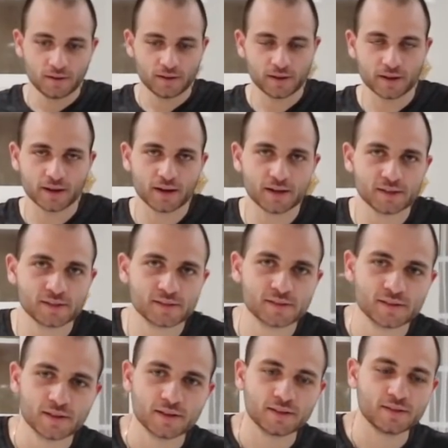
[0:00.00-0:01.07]
Hey
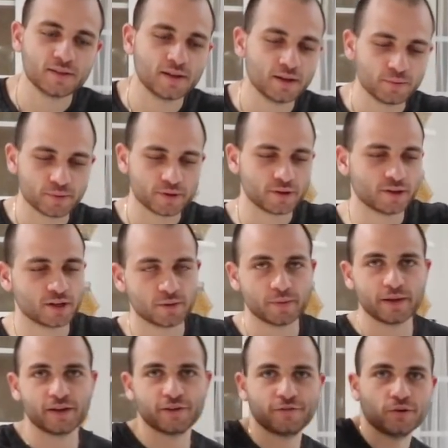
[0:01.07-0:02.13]
guys, today we are gonna
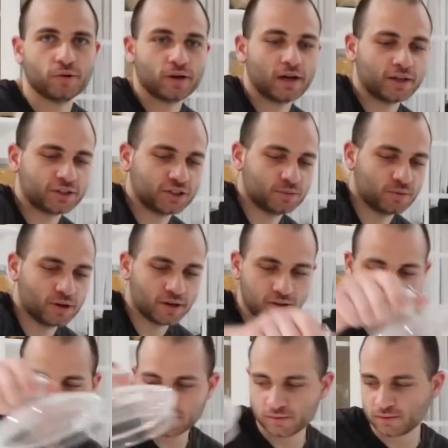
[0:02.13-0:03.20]
make focaccia bread.
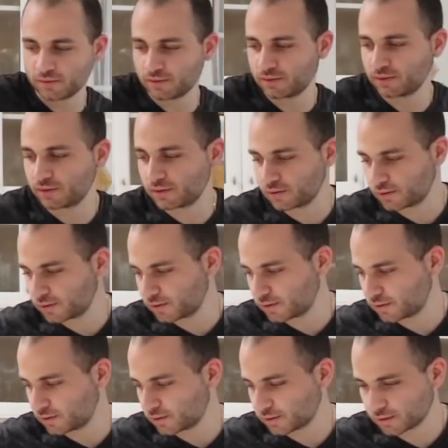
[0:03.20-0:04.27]

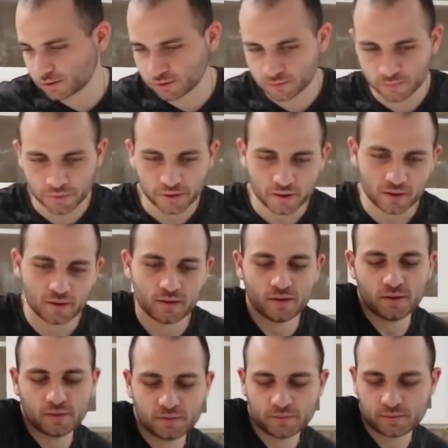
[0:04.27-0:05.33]
Let
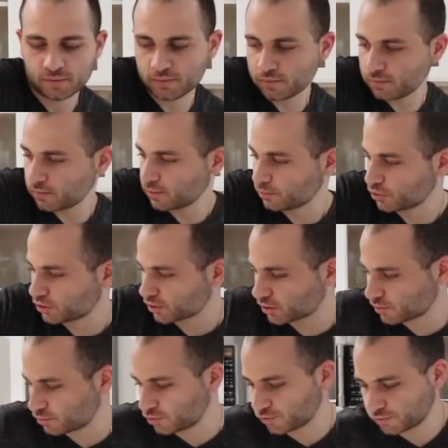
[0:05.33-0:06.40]
me
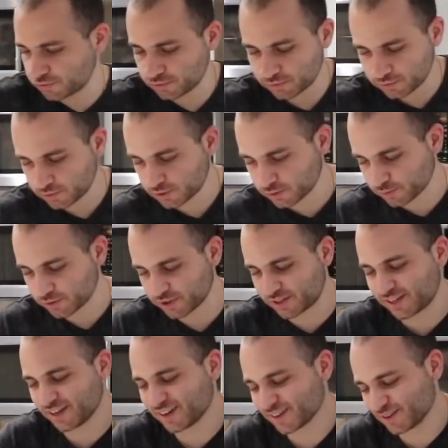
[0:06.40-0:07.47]
just move some of
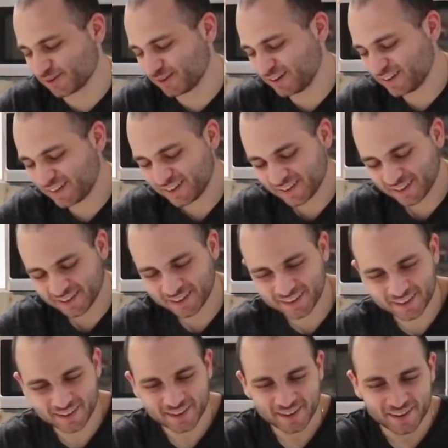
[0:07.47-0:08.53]
this out of the way.
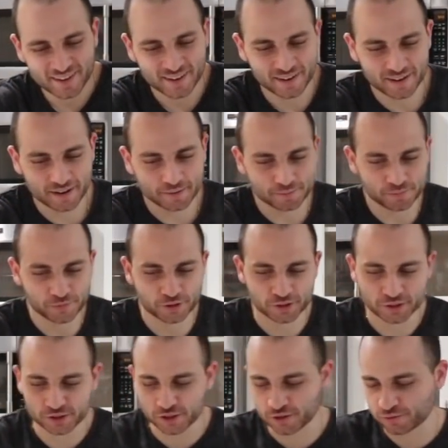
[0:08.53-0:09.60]
Alright, we're
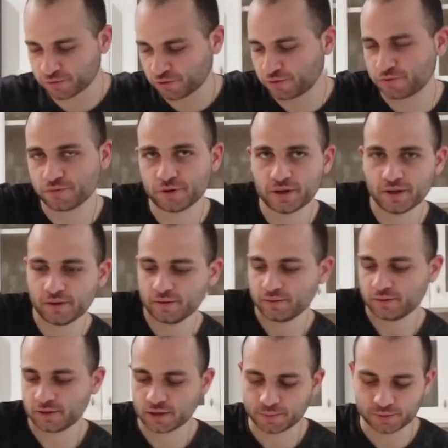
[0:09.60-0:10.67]
gonna start with 3
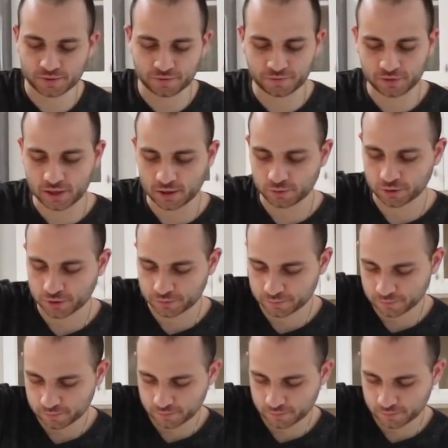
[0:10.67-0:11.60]
cups of flour.